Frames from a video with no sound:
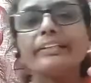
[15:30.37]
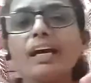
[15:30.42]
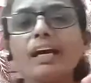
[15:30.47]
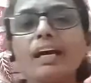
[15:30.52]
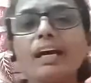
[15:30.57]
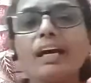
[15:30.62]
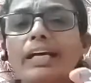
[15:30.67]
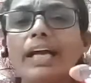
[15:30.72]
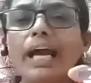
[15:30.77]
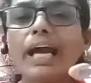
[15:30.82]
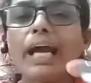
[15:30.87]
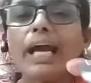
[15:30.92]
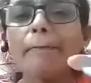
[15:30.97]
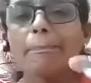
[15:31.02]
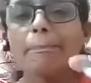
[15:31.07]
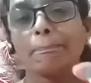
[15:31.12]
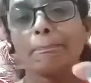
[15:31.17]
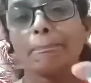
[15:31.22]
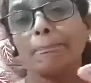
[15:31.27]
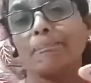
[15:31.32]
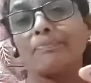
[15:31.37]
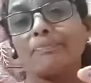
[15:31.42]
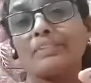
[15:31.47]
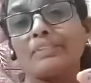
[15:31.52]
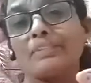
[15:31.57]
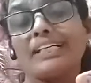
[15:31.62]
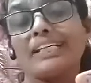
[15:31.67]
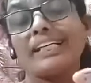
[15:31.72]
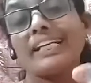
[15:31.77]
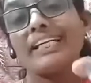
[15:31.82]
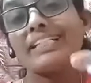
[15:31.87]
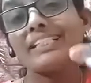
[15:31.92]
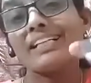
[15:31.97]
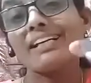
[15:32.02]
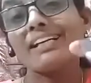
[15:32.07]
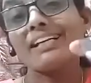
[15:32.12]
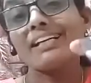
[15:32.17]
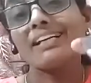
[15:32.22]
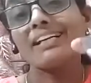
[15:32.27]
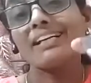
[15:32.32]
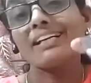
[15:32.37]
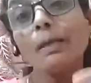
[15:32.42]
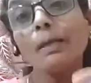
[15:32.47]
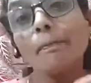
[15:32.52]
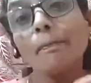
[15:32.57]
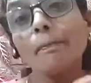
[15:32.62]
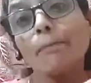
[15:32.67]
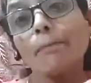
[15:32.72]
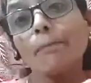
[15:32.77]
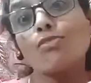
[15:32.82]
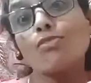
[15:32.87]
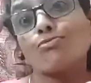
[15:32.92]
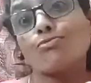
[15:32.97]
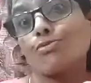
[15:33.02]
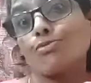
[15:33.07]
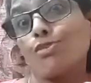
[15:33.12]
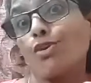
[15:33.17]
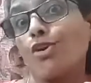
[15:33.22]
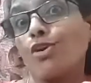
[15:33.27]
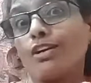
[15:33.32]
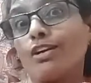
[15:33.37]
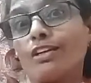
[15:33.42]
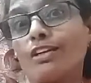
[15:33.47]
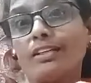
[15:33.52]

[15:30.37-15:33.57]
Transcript: a hip, correct? A hip of floor.